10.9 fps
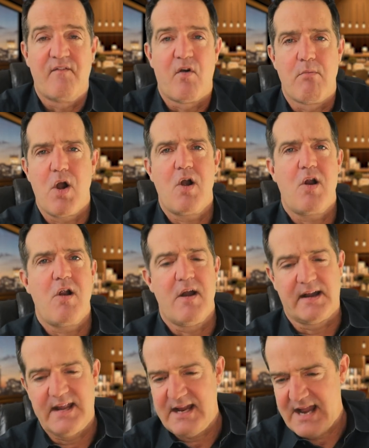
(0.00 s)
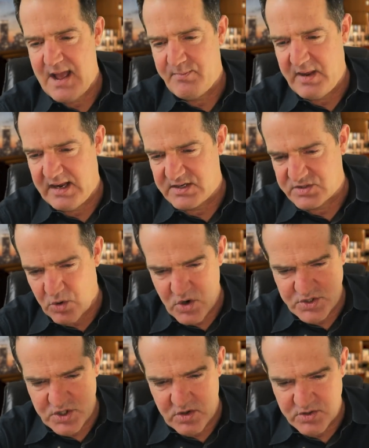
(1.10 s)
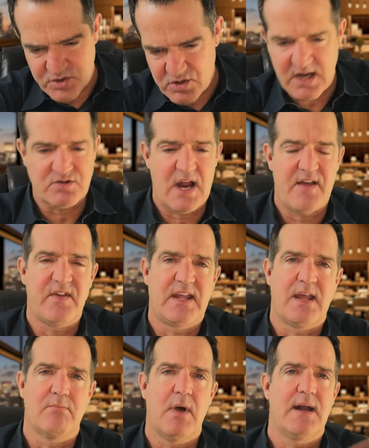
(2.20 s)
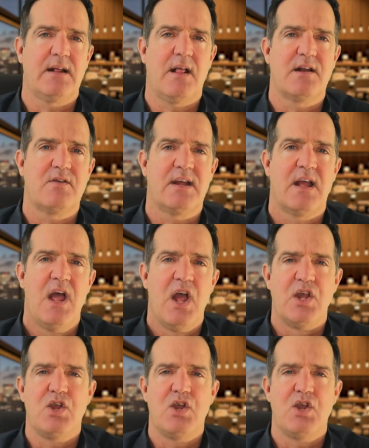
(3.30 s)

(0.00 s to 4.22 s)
for murder and kidnapping and torture, drug trafficking, money laundering,